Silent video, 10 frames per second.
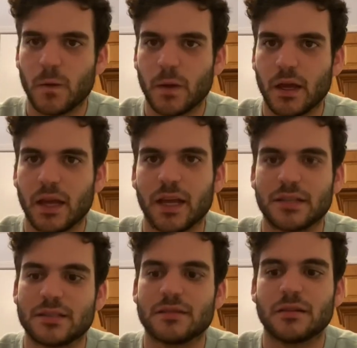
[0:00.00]

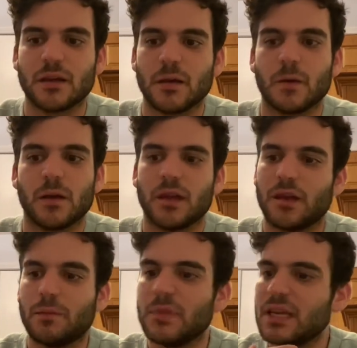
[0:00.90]
it's
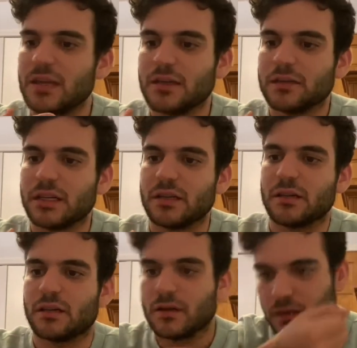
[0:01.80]
immediately